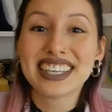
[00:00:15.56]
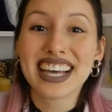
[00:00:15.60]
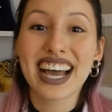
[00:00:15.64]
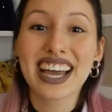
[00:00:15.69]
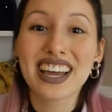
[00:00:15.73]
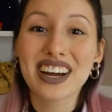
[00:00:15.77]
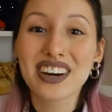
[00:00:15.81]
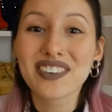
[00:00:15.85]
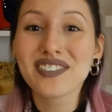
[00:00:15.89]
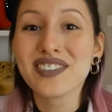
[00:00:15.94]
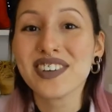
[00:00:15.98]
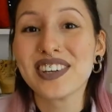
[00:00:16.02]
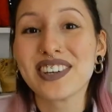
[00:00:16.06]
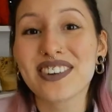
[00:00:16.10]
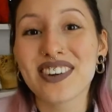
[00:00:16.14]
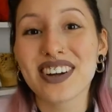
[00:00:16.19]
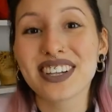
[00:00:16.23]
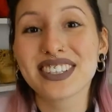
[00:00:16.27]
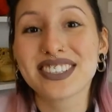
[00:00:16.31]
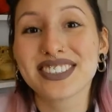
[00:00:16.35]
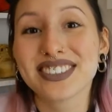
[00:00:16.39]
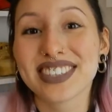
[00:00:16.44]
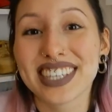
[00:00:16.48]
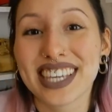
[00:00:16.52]
I hope you're
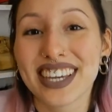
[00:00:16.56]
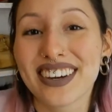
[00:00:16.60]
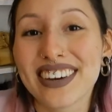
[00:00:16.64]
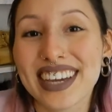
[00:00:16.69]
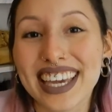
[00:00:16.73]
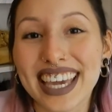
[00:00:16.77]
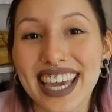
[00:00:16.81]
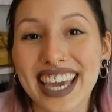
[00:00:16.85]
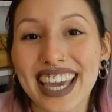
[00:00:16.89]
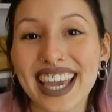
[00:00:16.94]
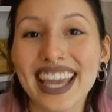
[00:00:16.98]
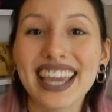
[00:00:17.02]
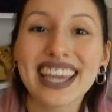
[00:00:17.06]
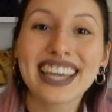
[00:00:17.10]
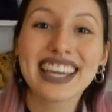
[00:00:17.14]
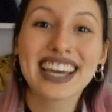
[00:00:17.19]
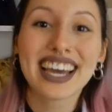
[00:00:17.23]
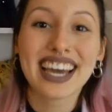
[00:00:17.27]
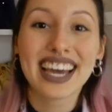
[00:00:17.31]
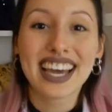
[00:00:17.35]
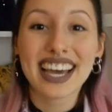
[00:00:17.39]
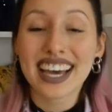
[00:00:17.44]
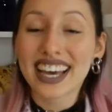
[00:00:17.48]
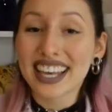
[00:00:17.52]
all doing okay
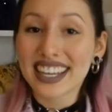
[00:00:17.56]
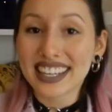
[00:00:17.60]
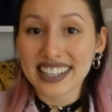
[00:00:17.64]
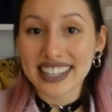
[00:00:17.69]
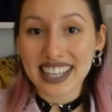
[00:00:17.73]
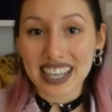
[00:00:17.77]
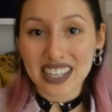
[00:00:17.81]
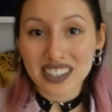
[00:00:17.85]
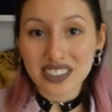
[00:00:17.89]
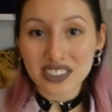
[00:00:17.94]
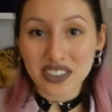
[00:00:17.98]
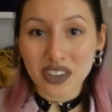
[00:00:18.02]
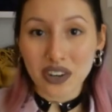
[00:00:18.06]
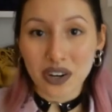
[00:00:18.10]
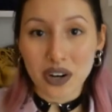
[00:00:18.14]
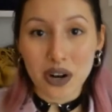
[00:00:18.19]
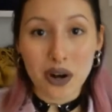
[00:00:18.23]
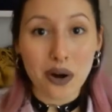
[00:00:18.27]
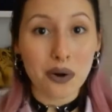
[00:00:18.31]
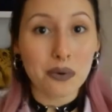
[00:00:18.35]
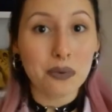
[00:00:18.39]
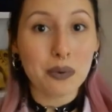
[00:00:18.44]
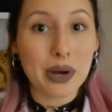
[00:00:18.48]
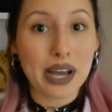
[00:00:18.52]
and that you're
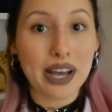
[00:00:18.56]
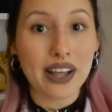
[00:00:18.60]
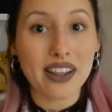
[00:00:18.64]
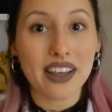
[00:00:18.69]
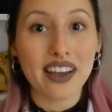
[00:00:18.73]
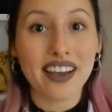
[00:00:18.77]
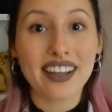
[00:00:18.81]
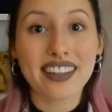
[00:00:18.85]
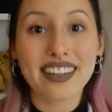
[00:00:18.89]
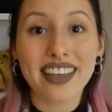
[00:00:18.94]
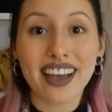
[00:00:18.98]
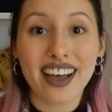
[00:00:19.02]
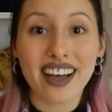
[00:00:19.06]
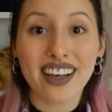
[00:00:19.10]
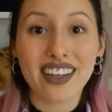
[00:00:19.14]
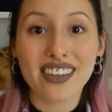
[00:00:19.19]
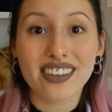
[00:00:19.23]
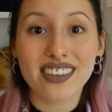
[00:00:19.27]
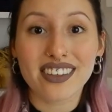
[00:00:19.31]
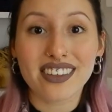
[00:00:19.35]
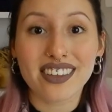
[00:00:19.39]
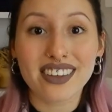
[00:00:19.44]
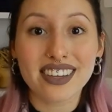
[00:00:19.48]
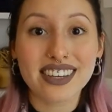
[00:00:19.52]
all well and
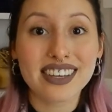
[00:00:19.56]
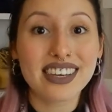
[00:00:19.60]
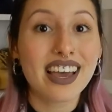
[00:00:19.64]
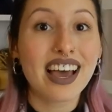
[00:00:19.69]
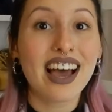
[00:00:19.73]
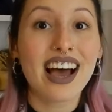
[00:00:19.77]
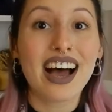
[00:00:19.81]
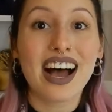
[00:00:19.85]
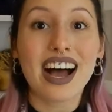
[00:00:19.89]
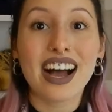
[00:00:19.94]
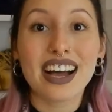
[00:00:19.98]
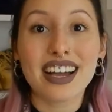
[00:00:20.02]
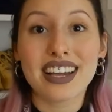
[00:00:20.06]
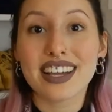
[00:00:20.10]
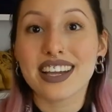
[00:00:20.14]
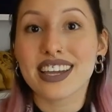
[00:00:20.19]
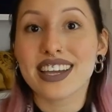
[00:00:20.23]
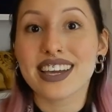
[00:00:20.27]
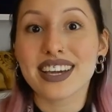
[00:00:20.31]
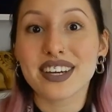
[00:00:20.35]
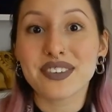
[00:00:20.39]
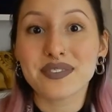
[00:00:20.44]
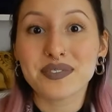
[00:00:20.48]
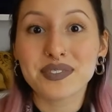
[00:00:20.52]
healthy. I
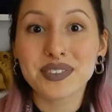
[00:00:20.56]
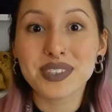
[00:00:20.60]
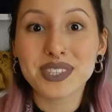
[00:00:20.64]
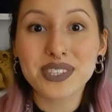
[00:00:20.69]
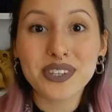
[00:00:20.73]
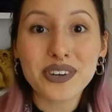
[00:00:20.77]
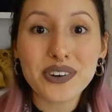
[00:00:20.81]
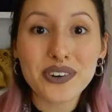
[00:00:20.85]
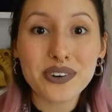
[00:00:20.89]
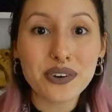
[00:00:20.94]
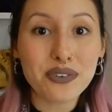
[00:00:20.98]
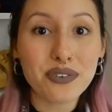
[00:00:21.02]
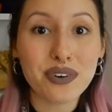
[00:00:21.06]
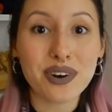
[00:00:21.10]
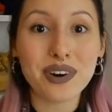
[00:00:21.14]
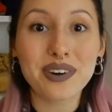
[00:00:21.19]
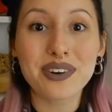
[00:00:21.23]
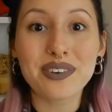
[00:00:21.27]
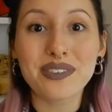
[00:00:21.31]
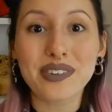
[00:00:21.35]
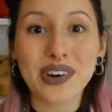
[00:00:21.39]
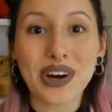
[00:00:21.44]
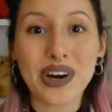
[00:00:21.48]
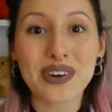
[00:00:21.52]
am too for
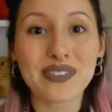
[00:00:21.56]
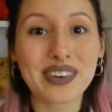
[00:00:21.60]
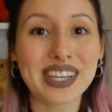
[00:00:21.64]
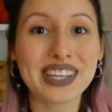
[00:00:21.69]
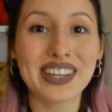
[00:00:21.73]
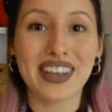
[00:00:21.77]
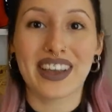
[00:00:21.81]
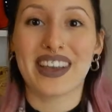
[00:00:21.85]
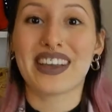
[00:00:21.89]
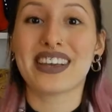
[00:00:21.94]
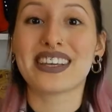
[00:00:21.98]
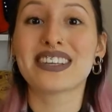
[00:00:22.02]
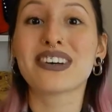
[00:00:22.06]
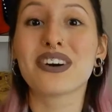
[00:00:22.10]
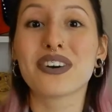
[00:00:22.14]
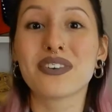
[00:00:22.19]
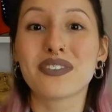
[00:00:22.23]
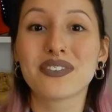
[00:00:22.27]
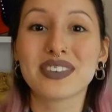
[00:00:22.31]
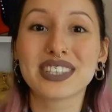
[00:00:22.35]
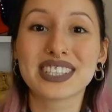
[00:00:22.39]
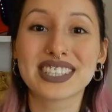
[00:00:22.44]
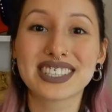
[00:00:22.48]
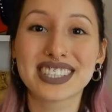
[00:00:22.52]
the moment. I
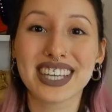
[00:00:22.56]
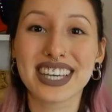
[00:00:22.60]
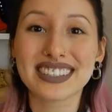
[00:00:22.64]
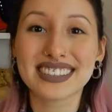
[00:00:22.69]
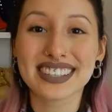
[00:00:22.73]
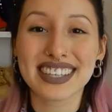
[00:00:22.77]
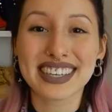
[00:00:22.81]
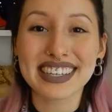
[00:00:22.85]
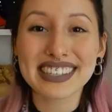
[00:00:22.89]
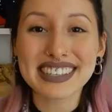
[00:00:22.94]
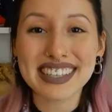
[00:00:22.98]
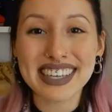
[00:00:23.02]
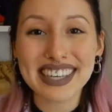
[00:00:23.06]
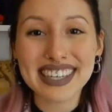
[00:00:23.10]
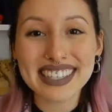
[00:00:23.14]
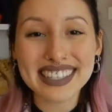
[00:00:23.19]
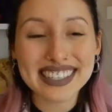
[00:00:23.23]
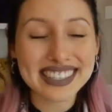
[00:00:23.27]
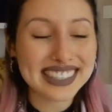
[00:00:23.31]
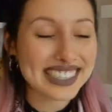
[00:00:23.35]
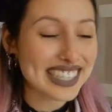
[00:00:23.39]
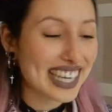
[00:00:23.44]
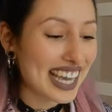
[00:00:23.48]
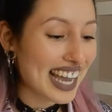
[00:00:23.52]
hope it stays like
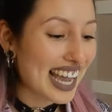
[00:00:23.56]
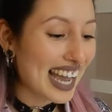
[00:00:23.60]
this.